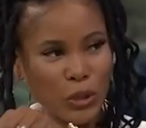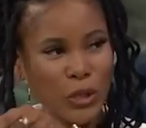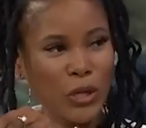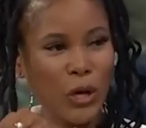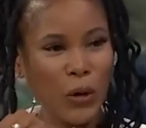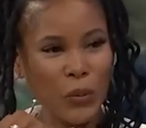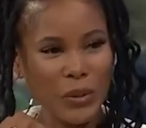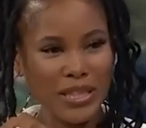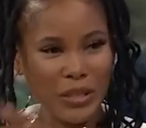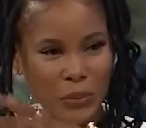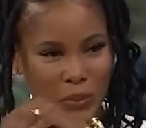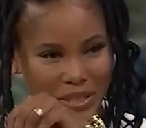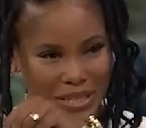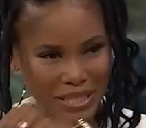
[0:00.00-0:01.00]
you know, with
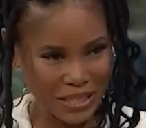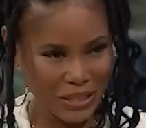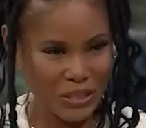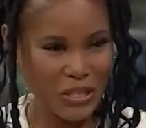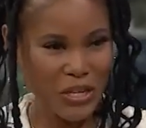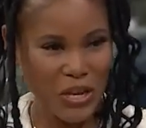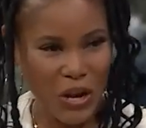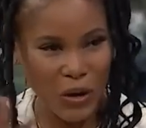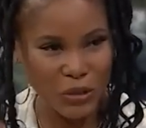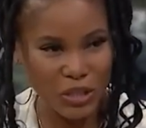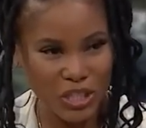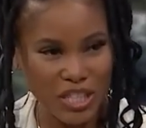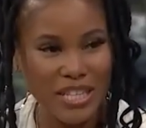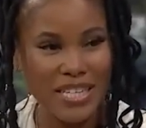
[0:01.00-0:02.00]
the, with the, you know,
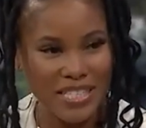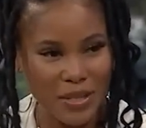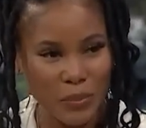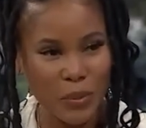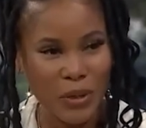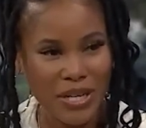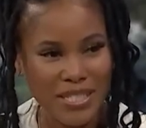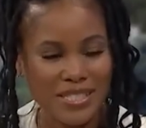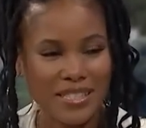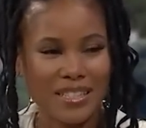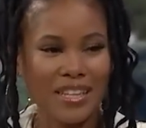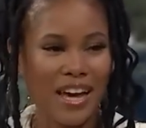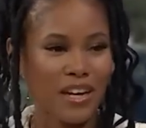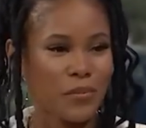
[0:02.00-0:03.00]
she is in prison.
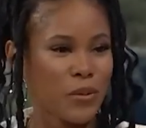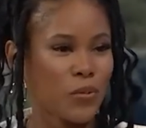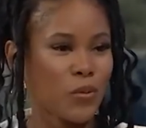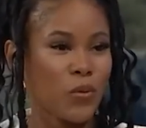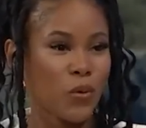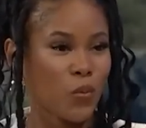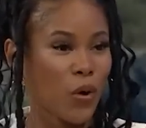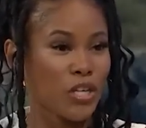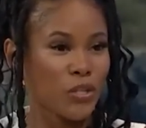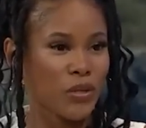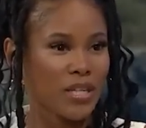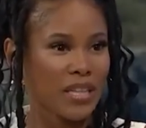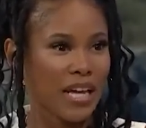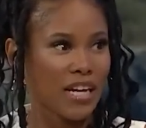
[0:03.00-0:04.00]
A lot of people were
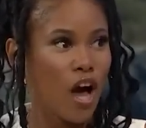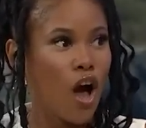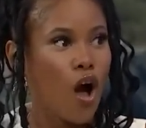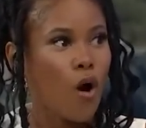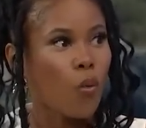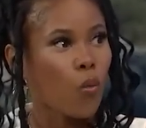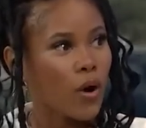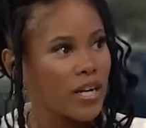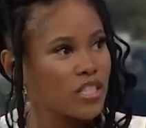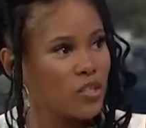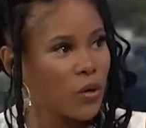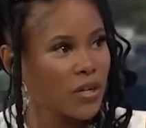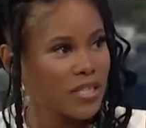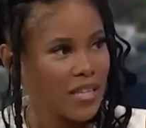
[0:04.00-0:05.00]
wondering, like, what is
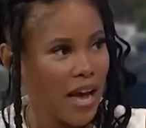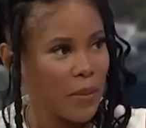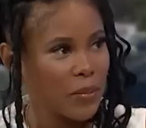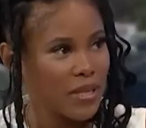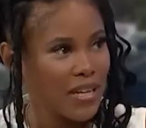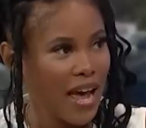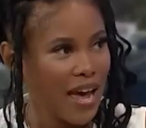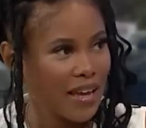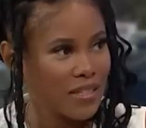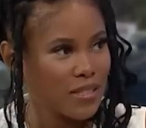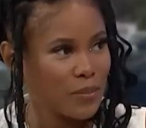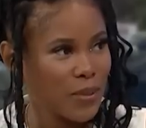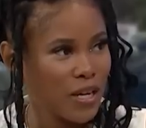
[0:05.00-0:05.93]
going to happen next?